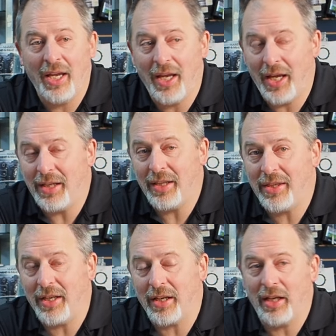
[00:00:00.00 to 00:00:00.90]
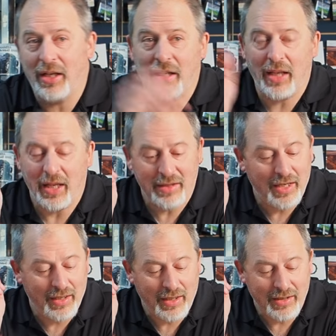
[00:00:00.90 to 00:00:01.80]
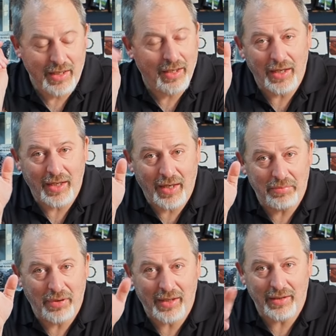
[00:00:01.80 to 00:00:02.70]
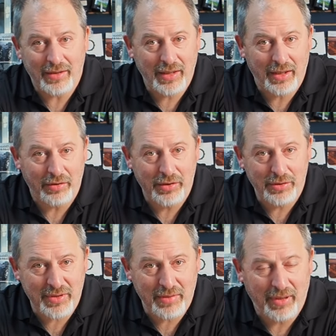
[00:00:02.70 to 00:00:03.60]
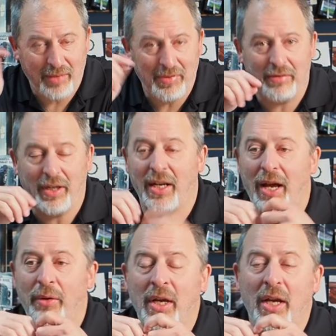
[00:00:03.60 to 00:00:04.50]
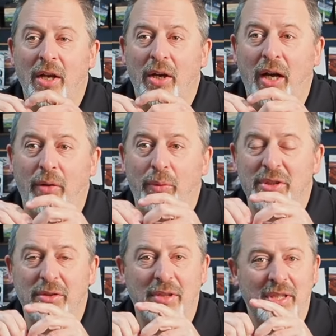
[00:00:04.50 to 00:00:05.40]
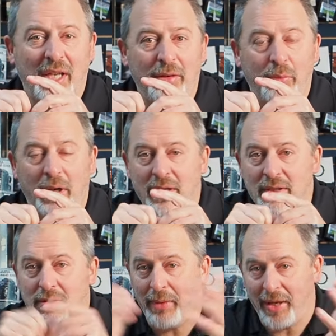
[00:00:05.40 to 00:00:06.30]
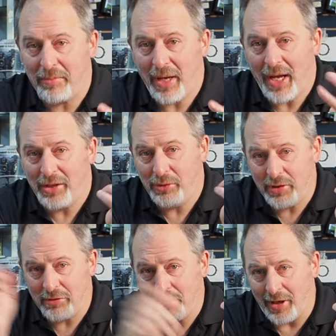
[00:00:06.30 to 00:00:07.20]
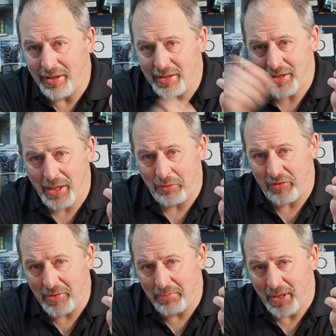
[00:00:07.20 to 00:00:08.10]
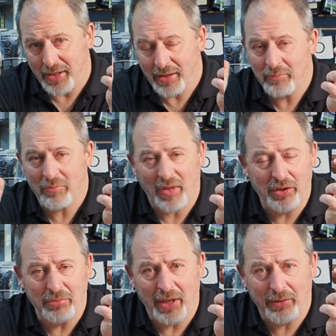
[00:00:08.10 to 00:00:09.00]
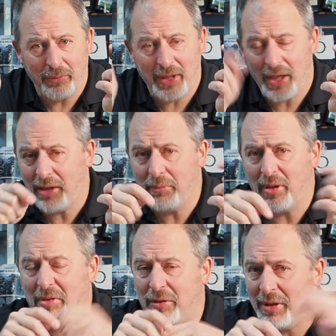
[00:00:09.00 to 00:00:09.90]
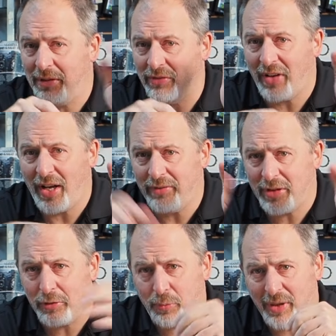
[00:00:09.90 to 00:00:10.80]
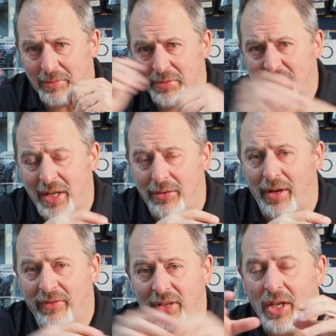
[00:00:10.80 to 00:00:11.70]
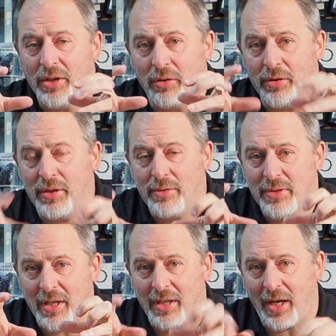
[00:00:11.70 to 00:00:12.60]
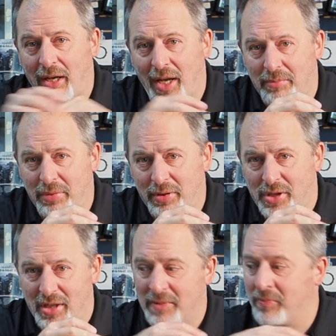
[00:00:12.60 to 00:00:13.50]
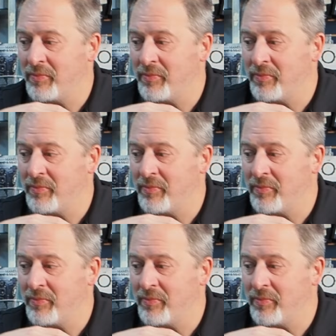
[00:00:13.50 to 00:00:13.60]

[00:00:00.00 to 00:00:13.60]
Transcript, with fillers: anything in, that uh, is a Nikon product in our used department right now, uh, once you decide what it is you want to buy, you can draw a discount from the bucket. You might win anywhere between 5 to 20% off your used Nikon purchase.